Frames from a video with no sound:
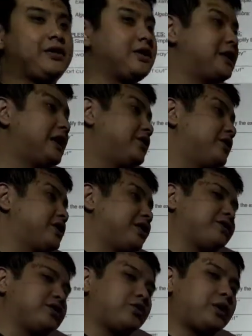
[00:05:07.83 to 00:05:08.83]
because n to the
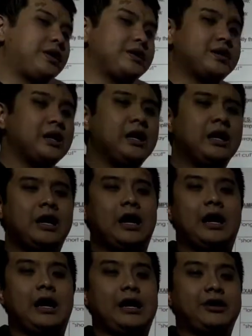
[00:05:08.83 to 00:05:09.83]
7th squared is
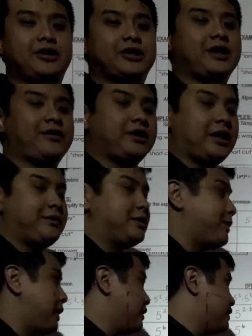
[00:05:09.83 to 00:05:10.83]
n to the 7th times by